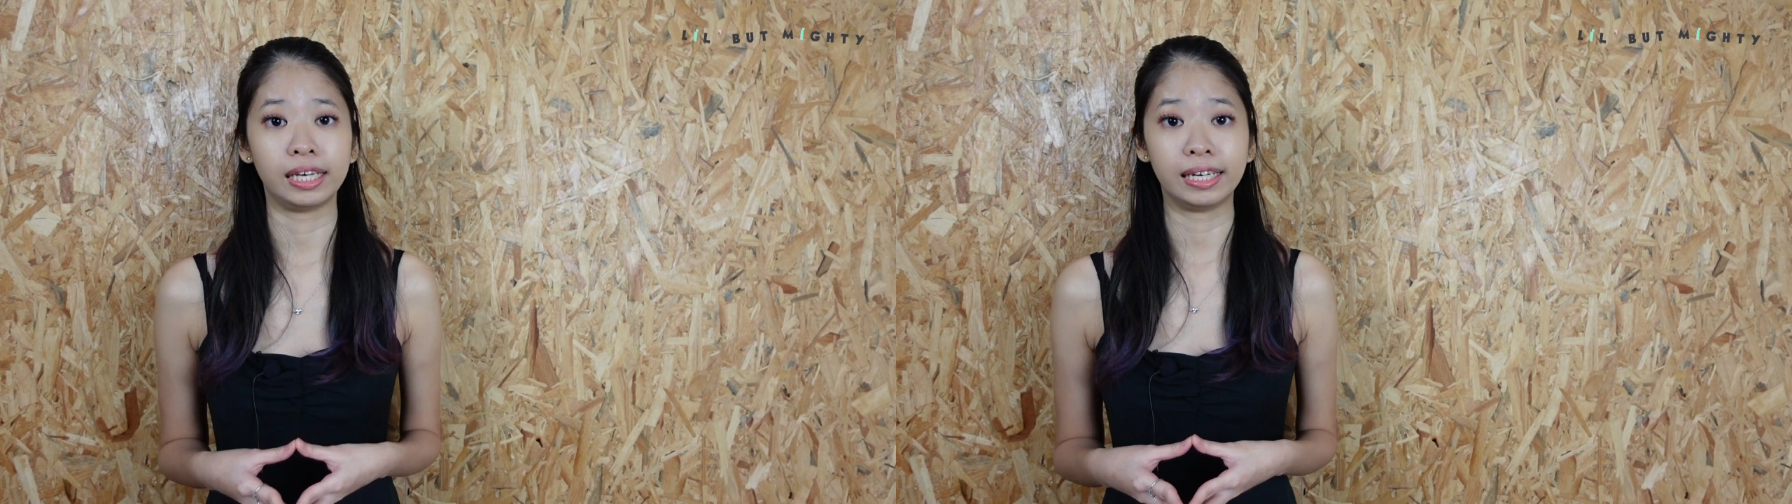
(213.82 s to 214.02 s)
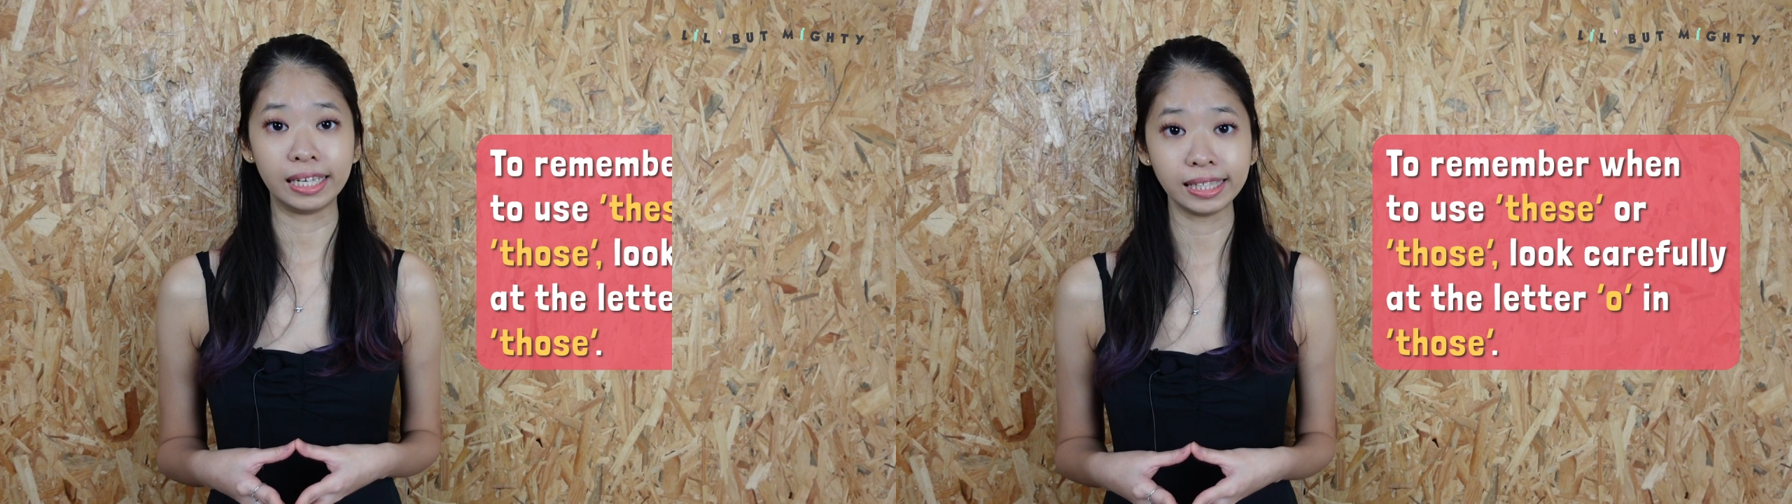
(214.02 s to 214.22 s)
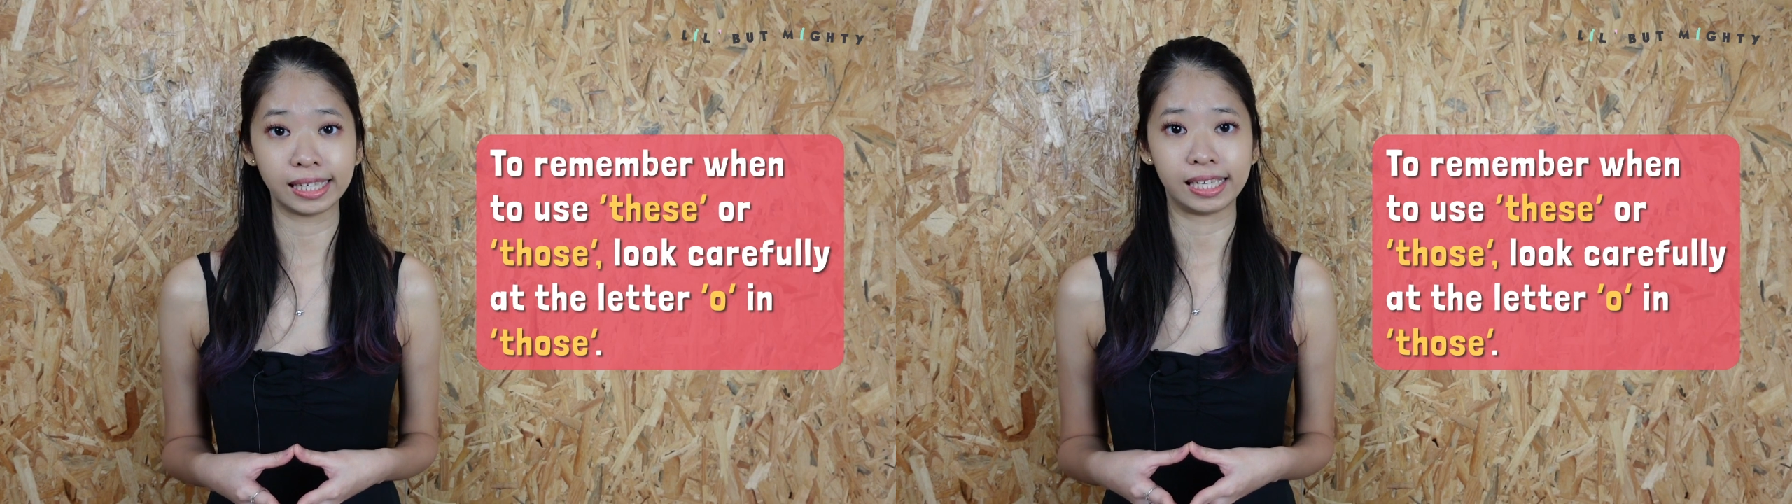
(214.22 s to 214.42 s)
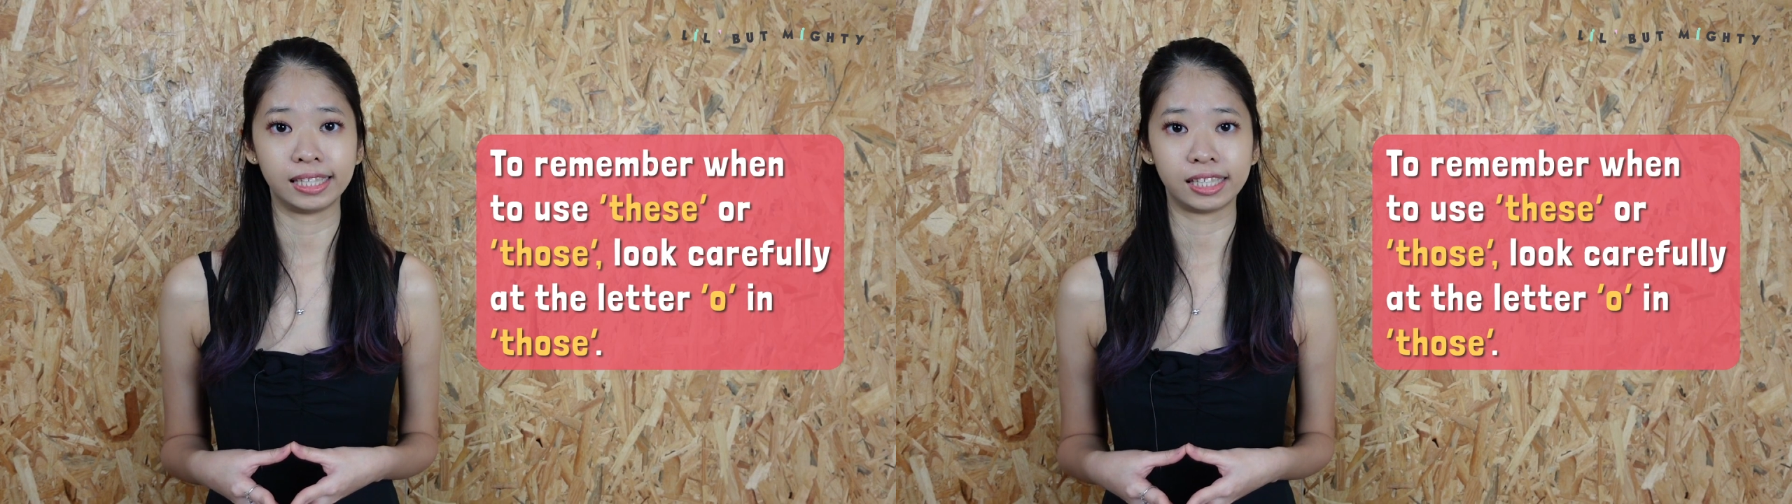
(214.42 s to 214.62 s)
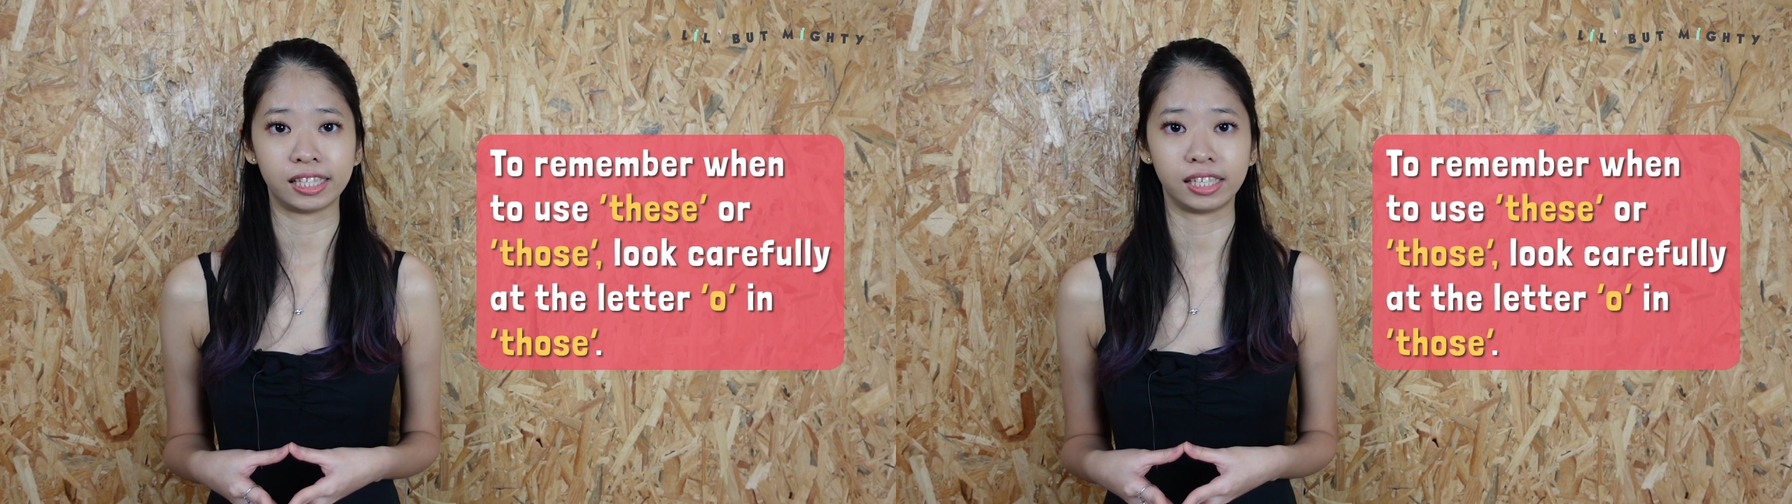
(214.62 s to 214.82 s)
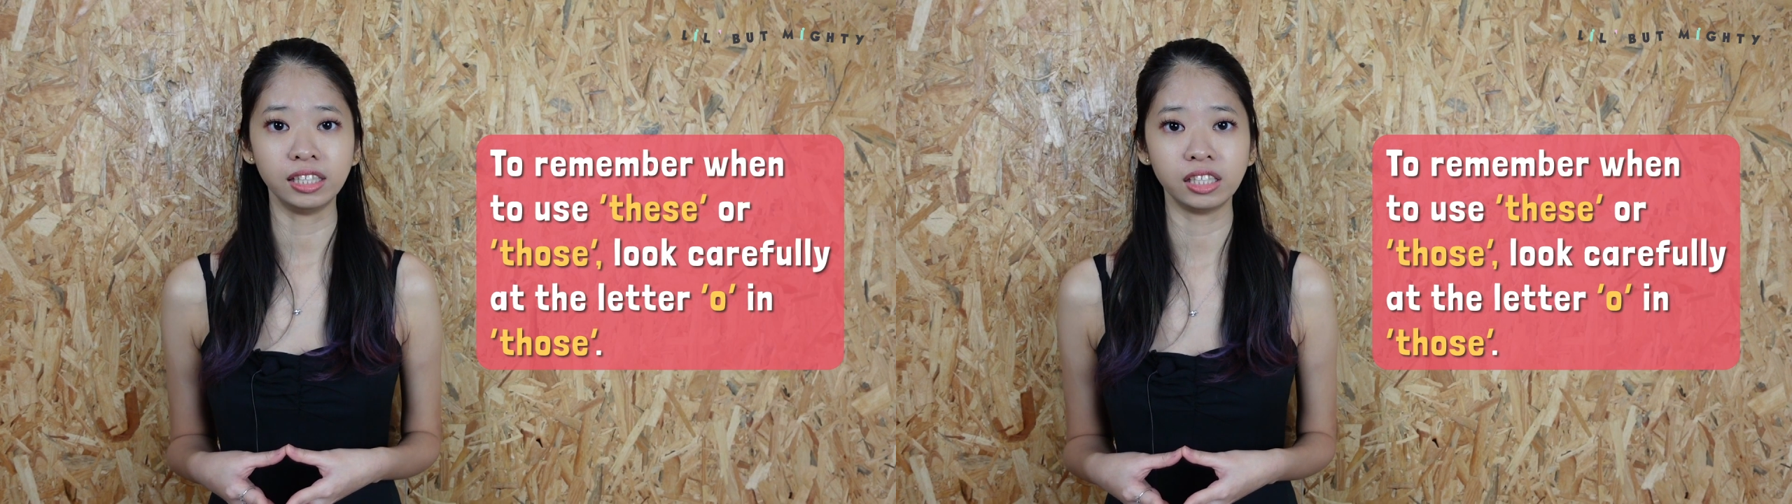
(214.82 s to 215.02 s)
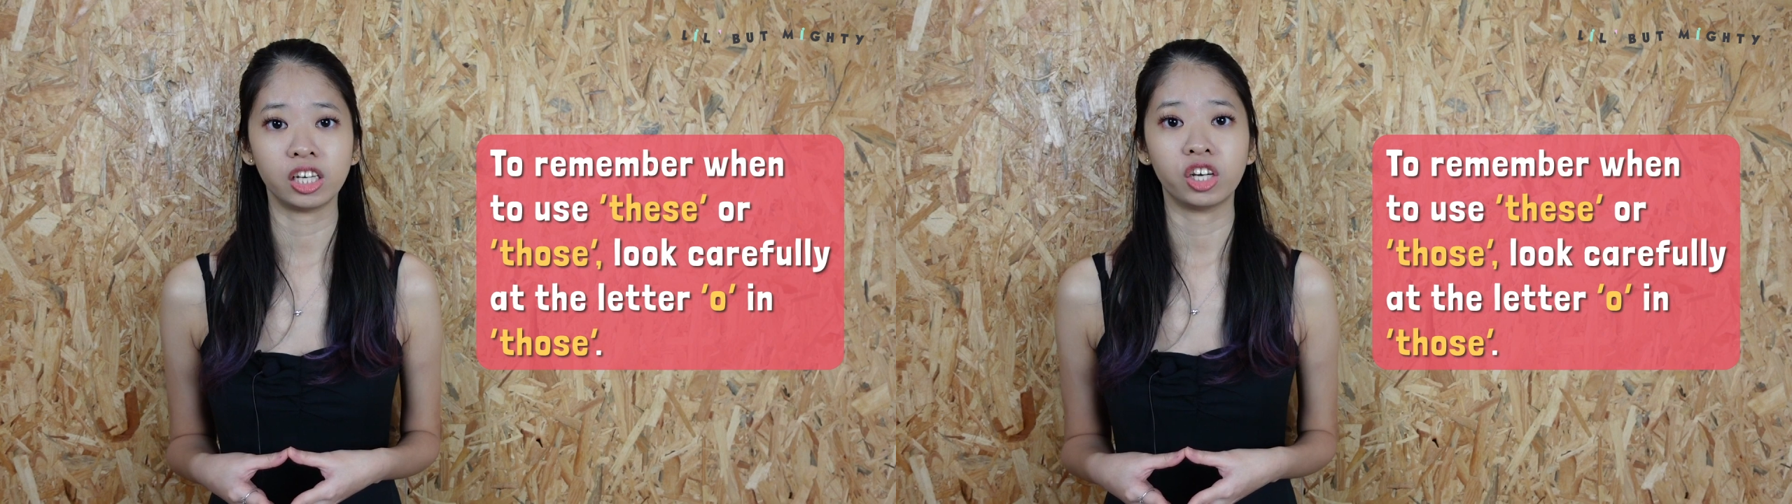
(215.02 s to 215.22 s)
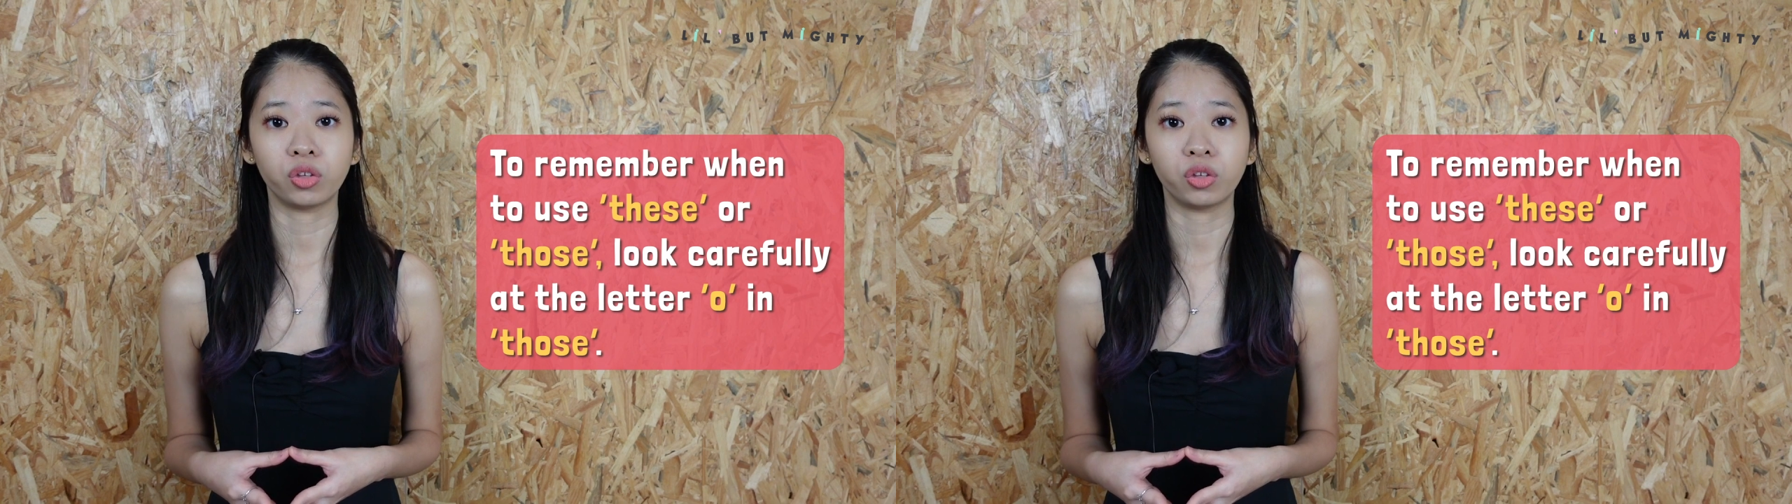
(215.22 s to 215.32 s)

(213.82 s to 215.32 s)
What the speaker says: In this instance,